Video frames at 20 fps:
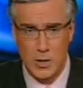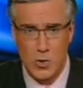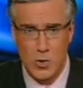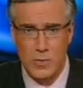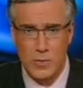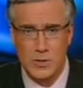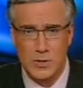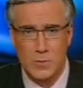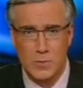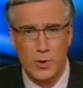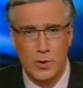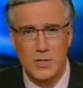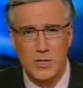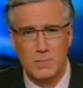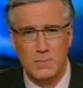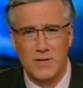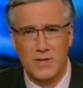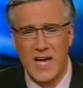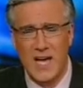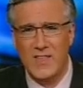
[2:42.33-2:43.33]
you, Mr.
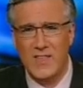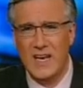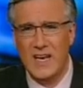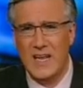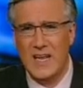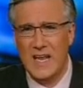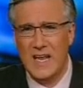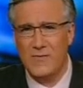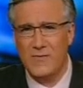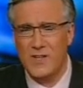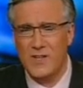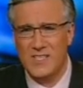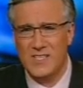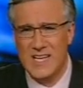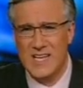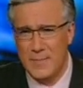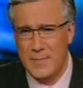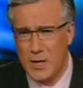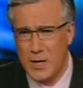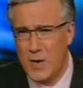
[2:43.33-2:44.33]
Bush, imply that if the
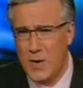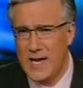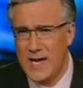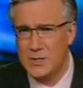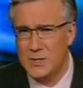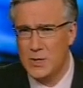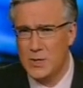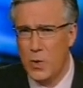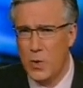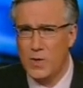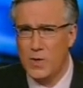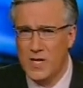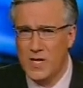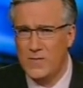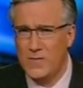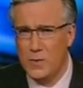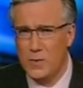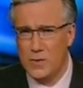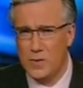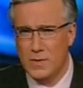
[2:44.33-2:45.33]
Democrats
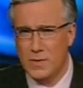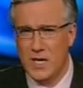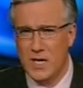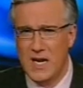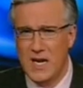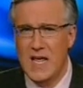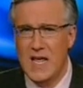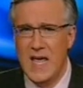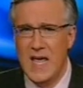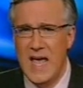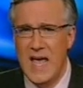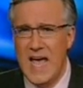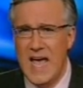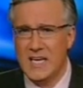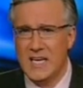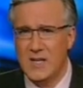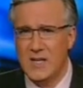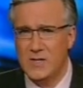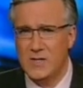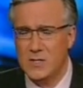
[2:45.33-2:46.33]
don't give you the money
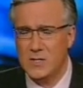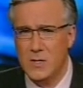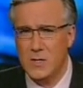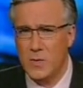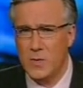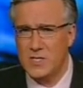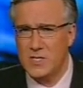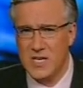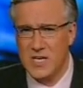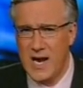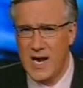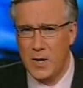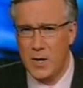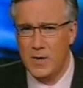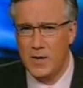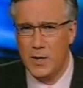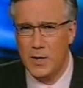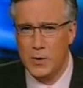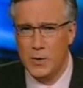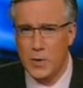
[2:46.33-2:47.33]
and give it to you
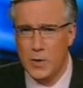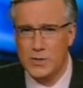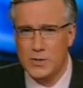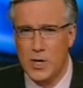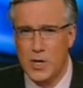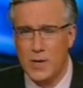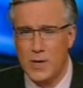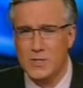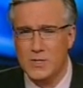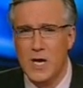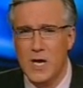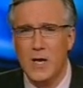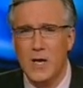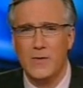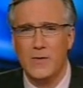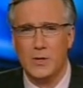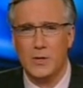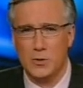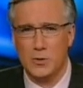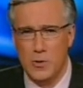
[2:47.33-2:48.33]
entirely on your terms,
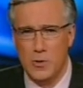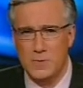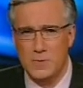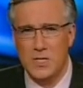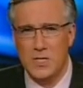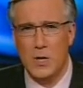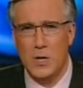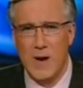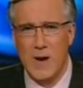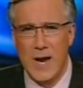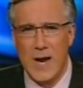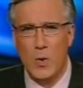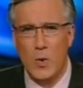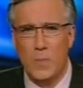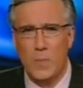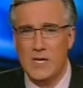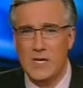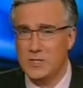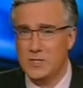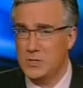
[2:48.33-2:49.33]
the troops in
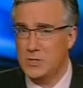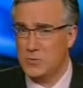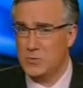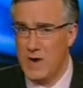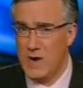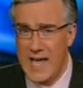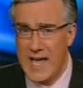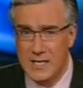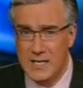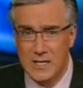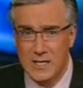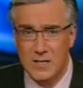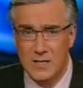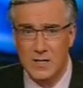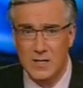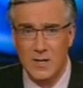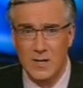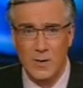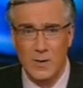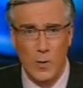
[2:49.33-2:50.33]
Iraq will be
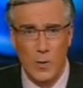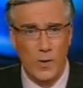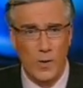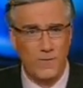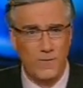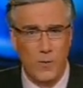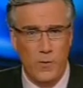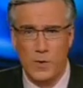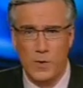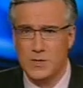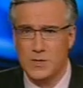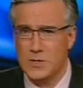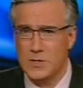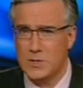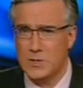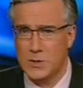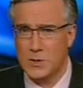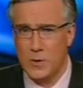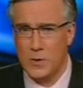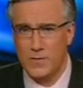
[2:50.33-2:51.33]
stranded or
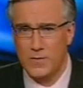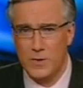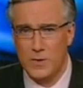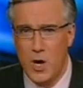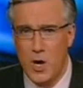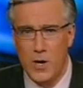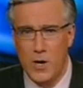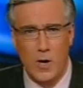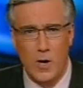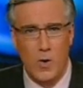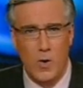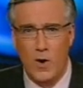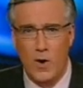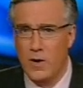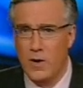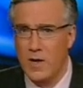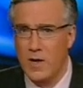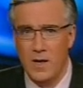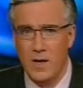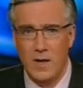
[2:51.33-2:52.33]
forced to serve longer
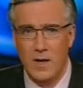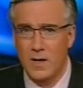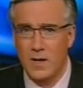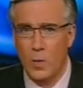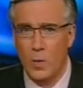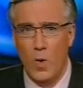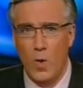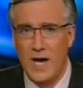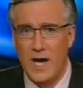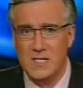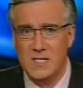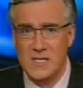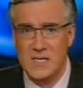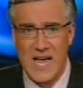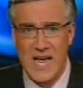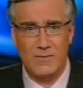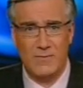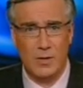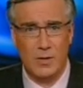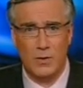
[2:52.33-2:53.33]
or,
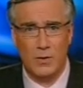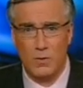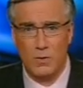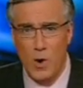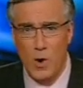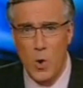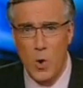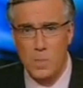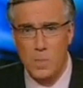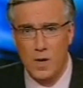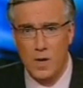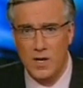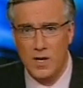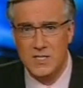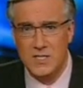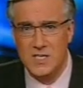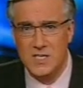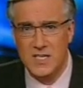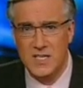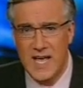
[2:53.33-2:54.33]
what, have to throw
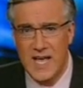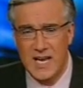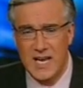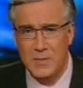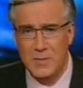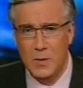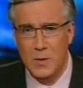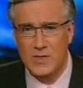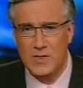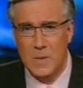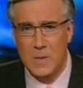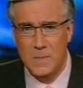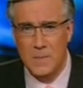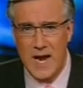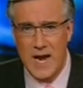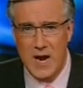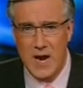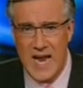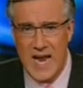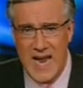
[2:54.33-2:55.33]
bullets at the enemy with their
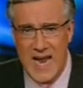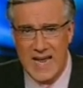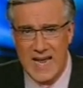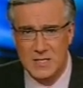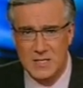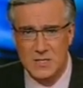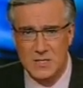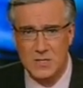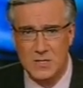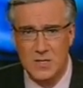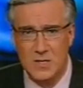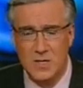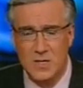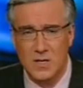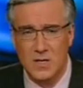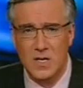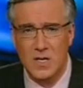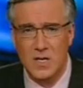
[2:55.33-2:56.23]
bare hands?